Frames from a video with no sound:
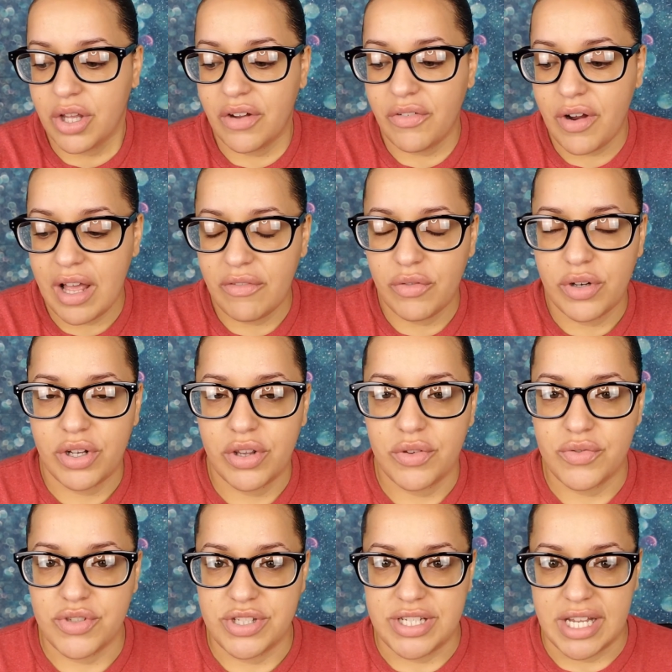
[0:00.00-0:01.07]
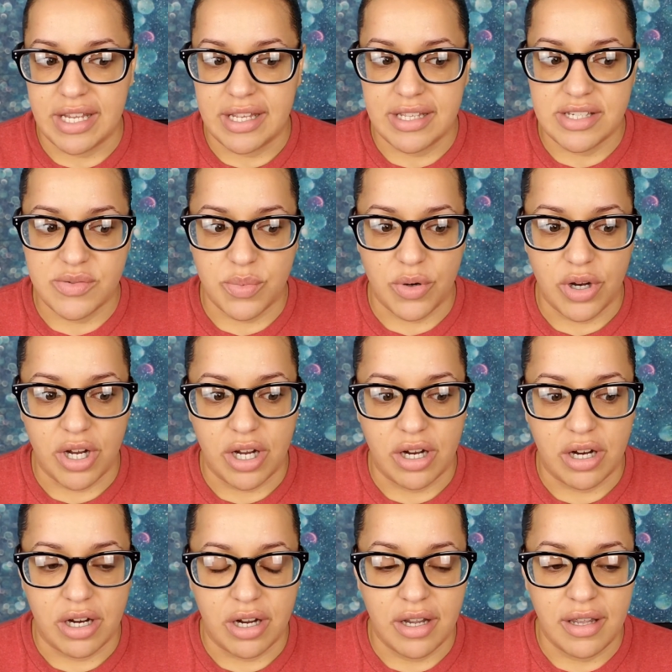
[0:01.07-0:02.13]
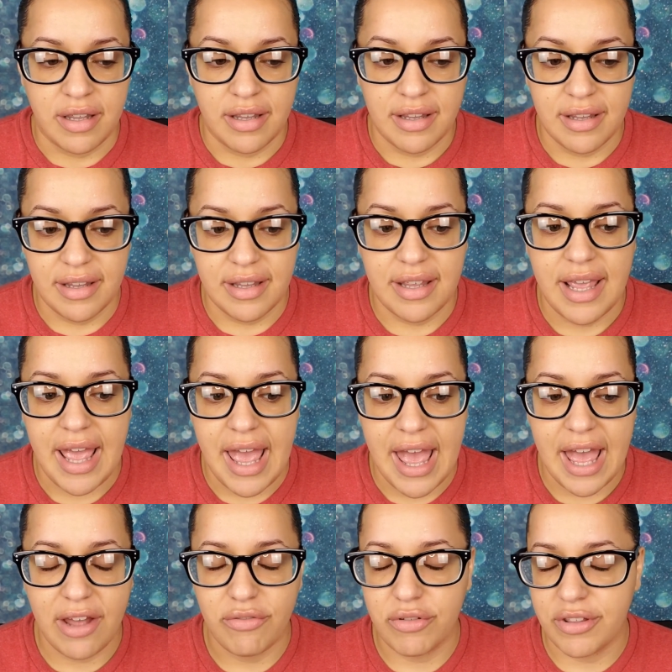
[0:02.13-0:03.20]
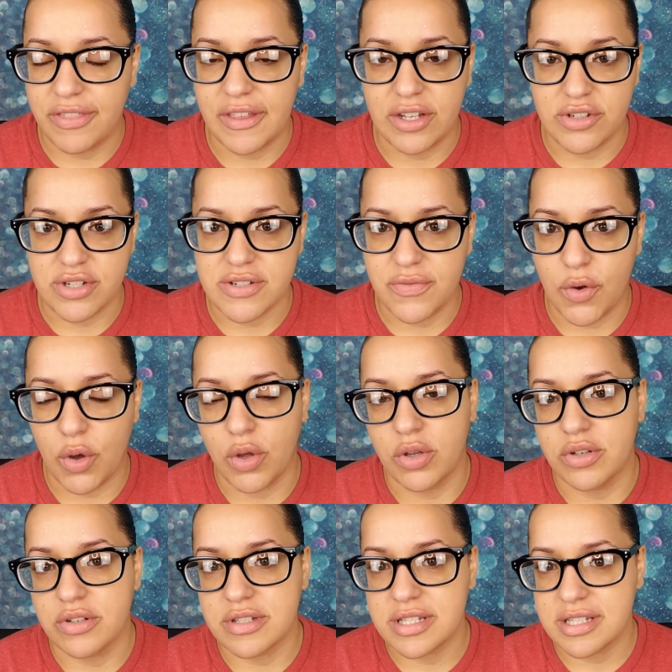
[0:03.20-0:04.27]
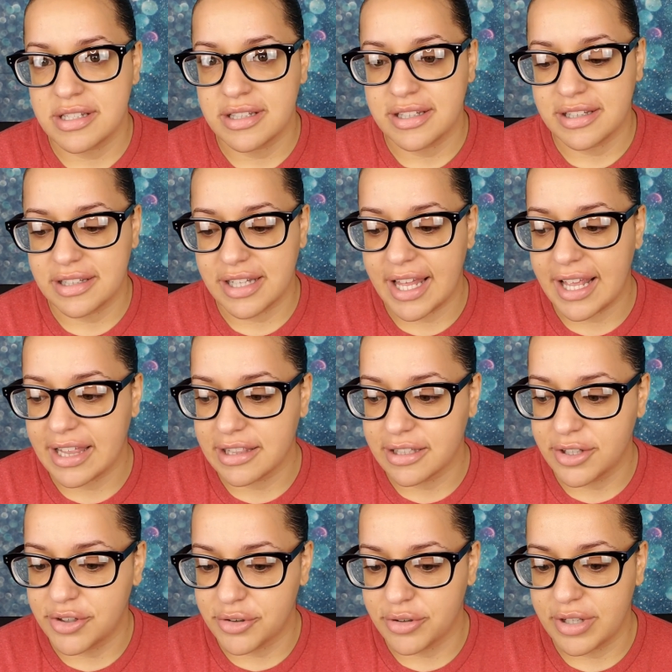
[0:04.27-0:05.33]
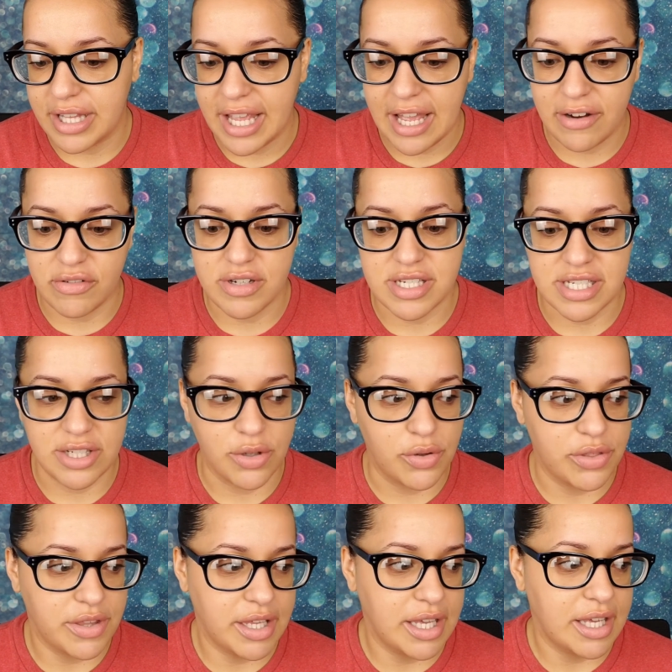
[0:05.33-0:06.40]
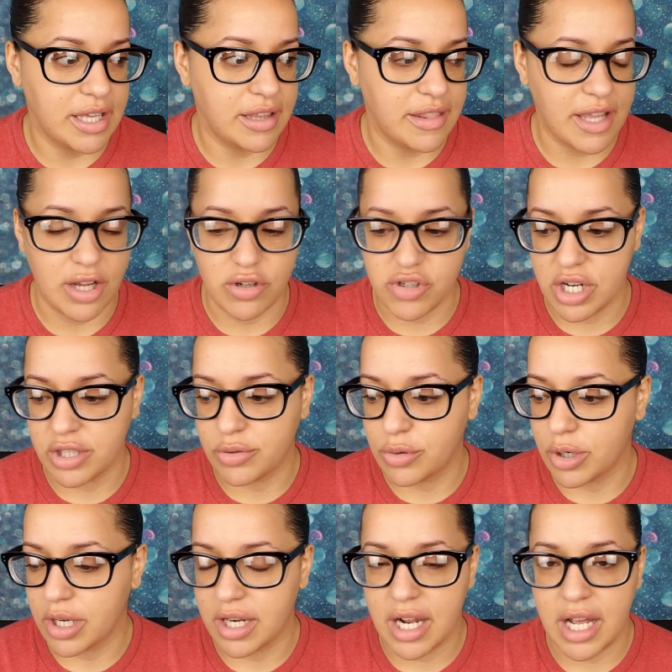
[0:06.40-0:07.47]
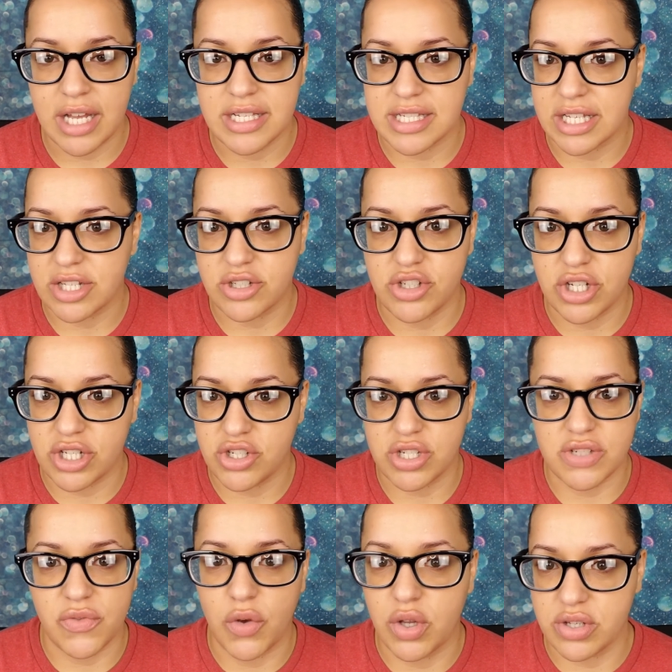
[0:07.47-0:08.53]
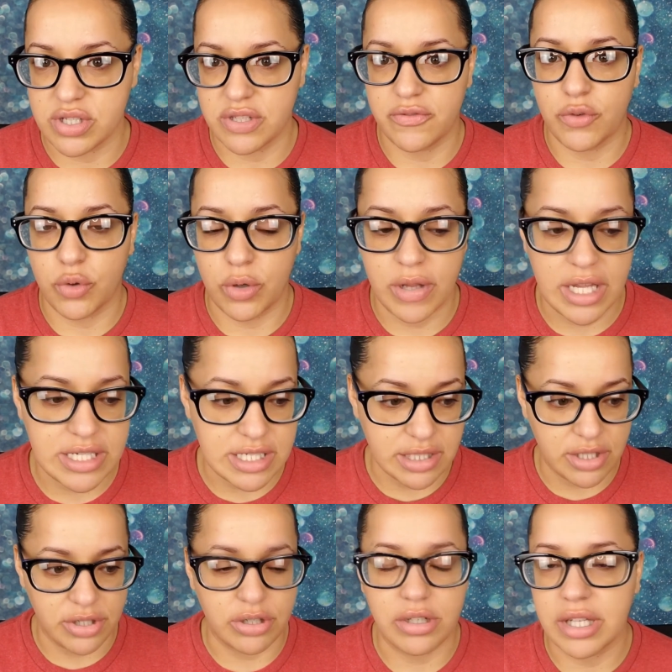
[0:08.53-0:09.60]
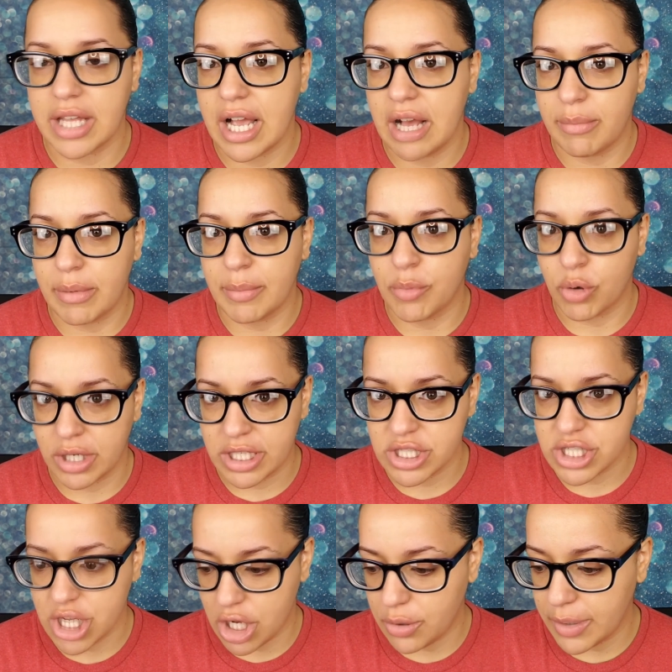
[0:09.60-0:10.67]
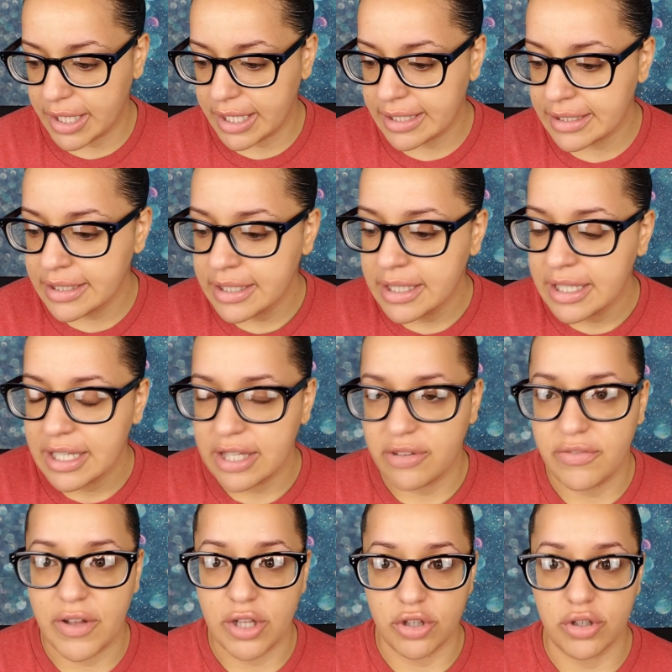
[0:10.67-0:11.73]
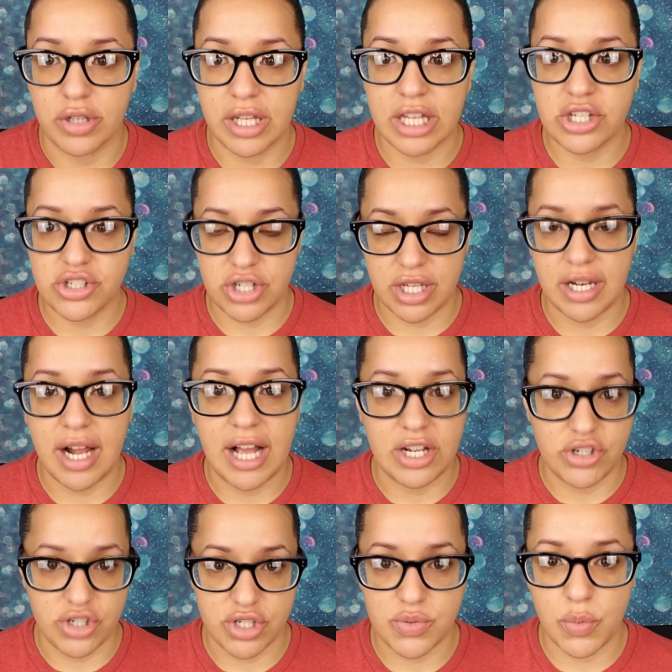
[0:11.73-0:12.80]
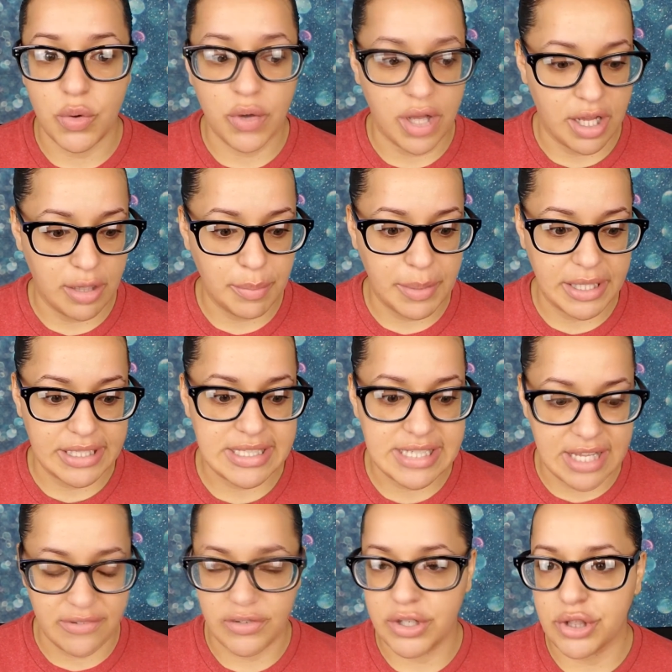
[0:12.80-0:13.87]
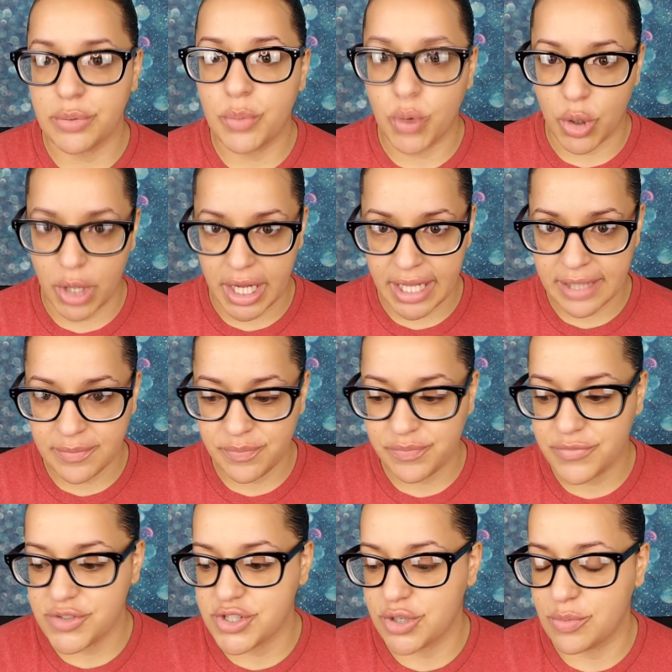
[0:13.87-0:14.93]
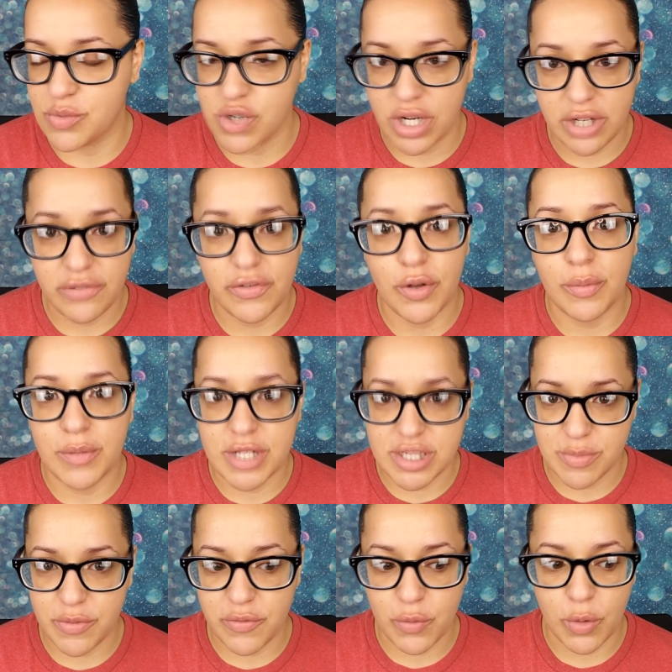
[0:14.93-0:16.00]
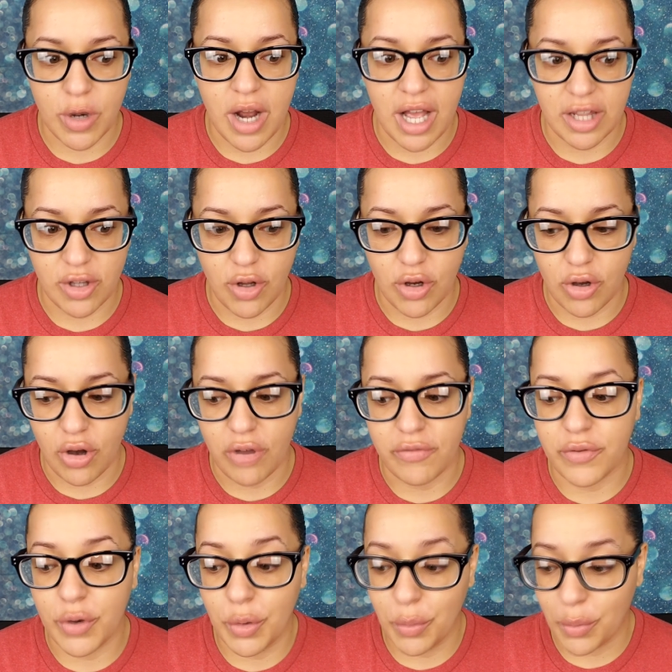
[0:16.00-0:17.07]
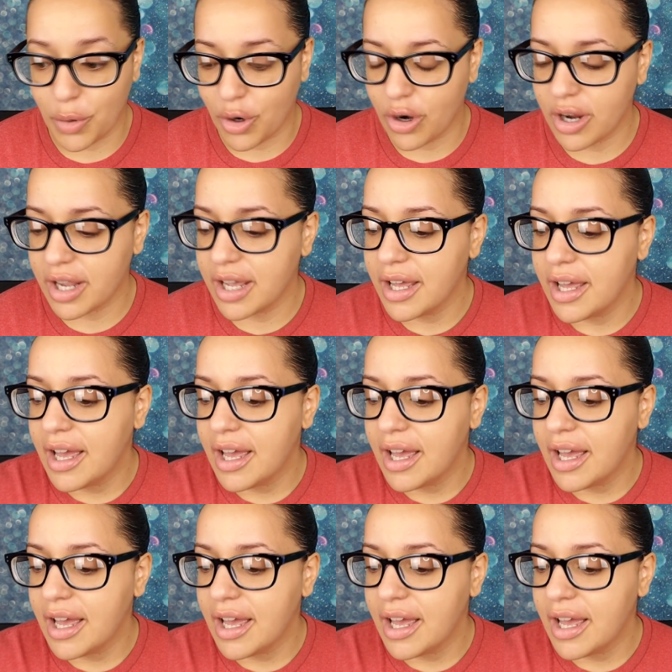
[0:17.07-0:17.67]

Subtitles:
ever have one of those days where everything just falls? Like literally every single thing that you're trying to organize, like shit just falls on the floor. That's literally how my morning's going. If I look like shit, I just woke up. It's 7 in the morning. So I'm trying to film this before I log on from work.